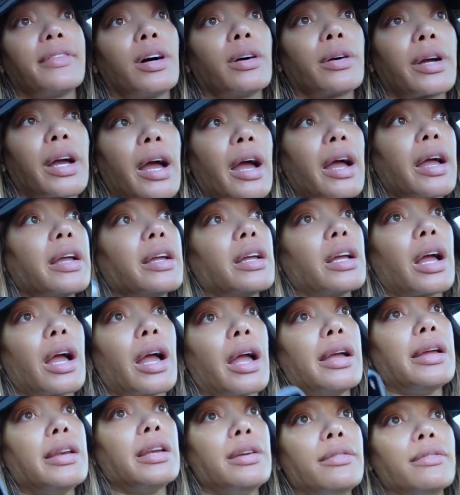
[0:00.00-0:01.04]
okay? I
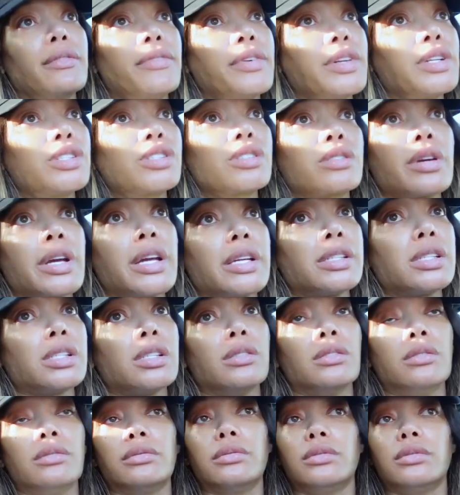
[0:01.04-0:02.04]
ain't even finna stress it.